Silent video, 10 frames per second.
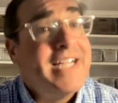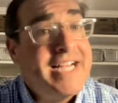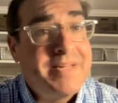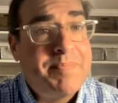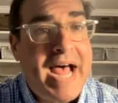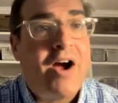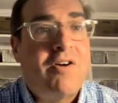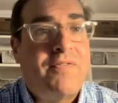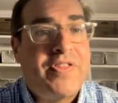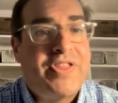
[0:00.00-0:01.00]
is a
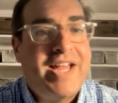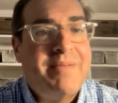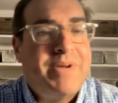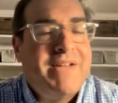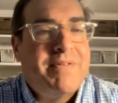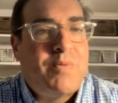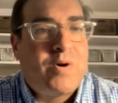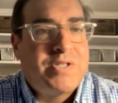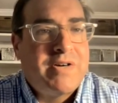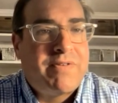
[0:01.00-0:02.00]
powerful thing but even
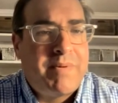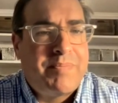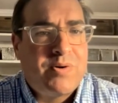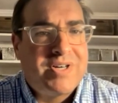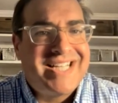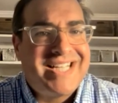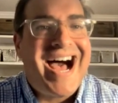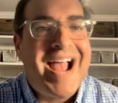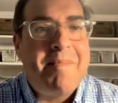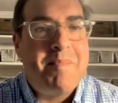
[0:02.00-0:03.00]
more so from a pure
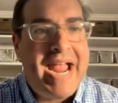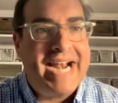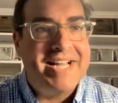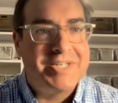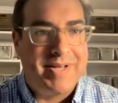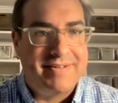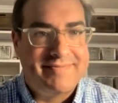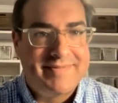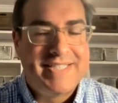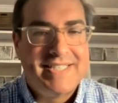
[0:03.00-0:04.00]
time management
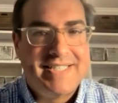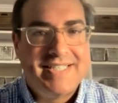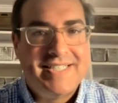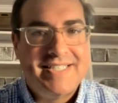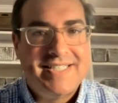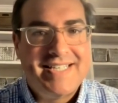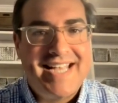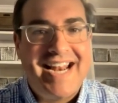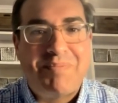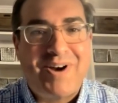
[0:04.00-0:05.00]

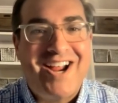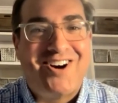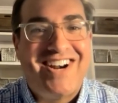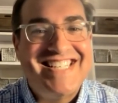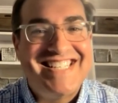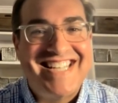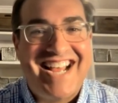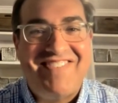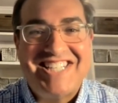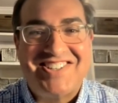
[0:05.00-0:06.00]
setting priorities and
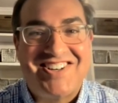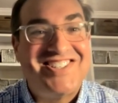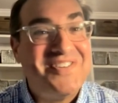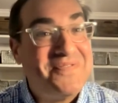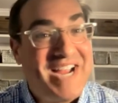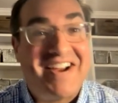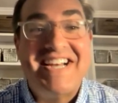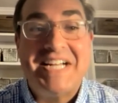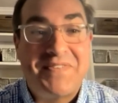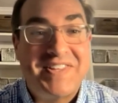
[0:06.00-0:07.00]
time management are two
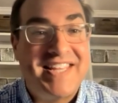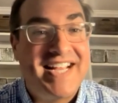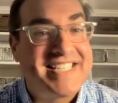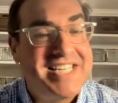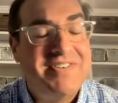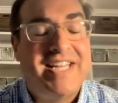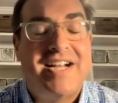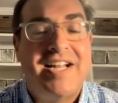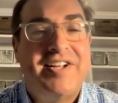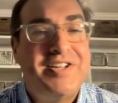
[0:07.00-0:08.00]
very different things and you hit
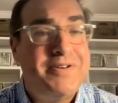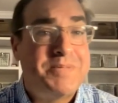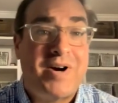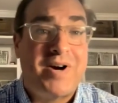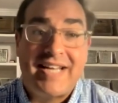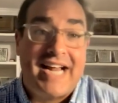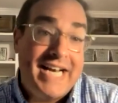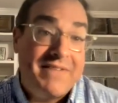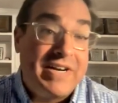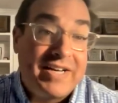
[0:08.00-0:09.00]
on a huge part that i
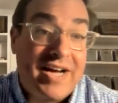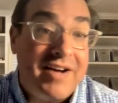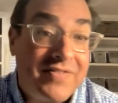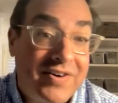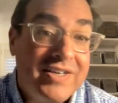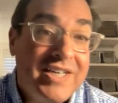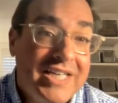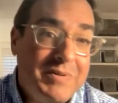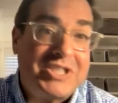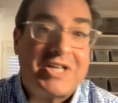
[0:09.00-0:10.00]
didn't even cover
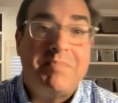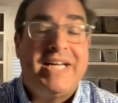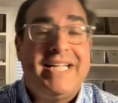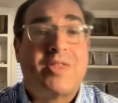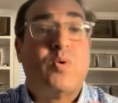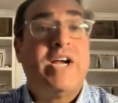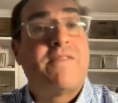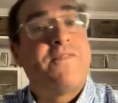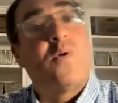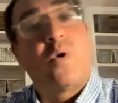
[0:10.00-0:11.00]
which could be three
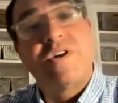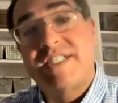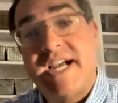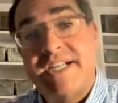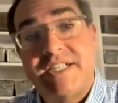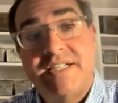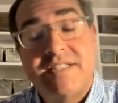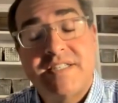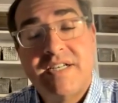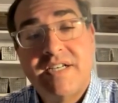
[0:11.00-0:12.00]
or four
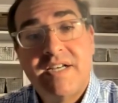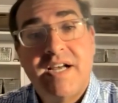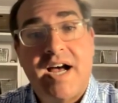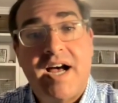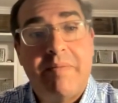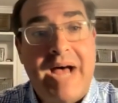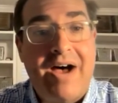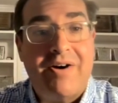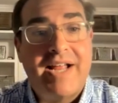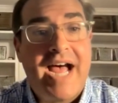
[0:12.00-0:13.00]
sessions
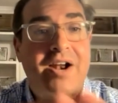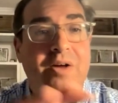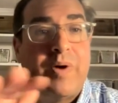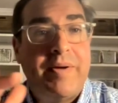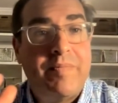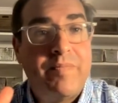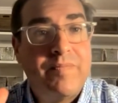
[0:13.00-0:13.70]
about how do we